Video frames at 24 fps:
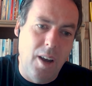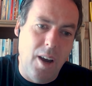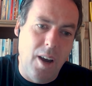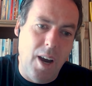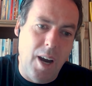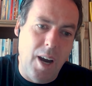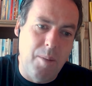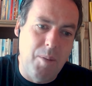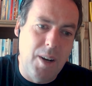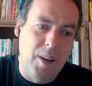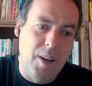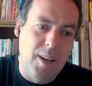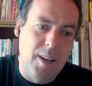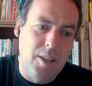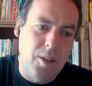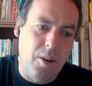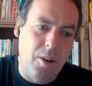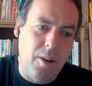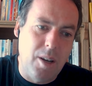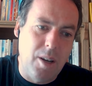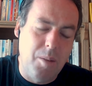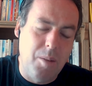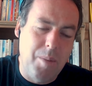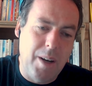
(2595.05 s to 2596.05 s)
I'm really
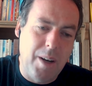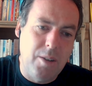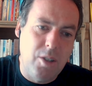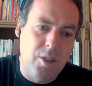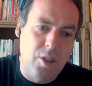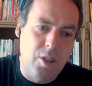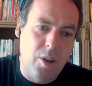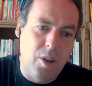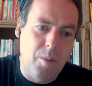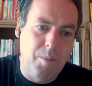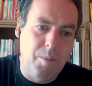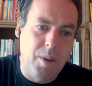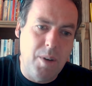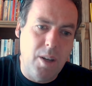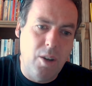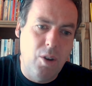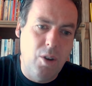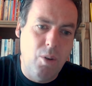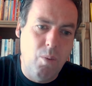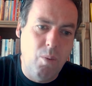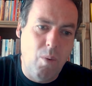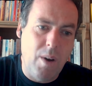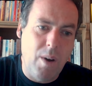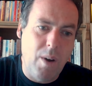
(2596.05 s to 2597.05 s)
talking about somebody
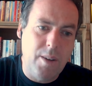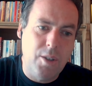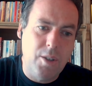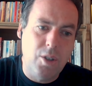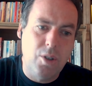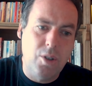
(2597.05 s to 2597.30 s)
who wants